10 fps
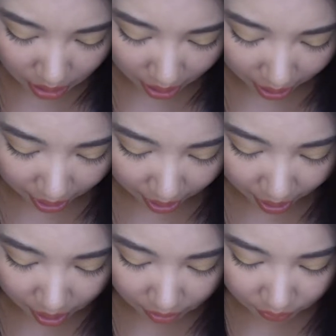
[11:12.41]
I
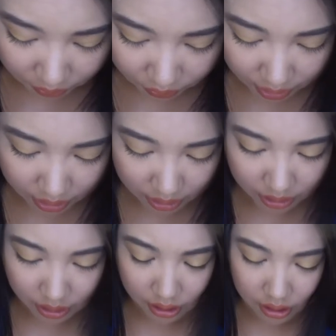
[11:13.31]
have
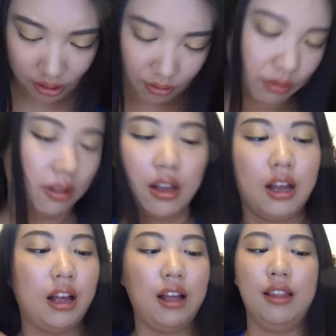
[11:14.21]

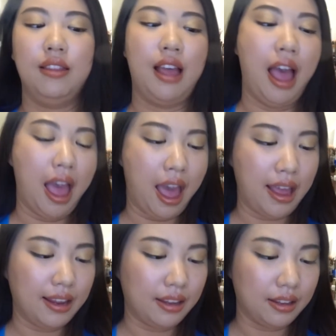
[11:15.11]
an um,
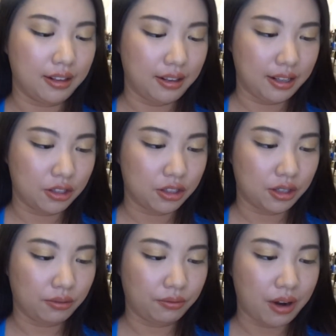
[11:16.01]
eye
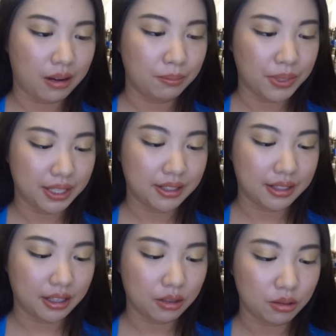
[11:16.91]
elixir from
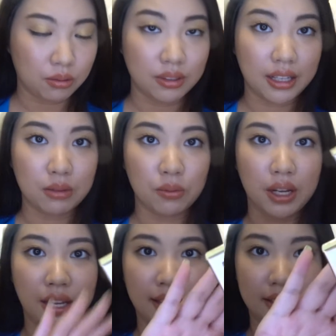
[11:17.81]
Pixi. So this
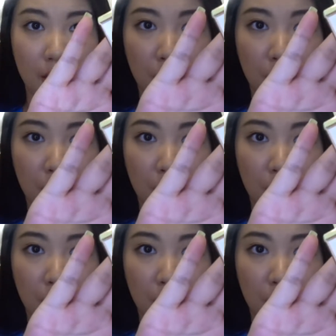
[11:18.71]
one is the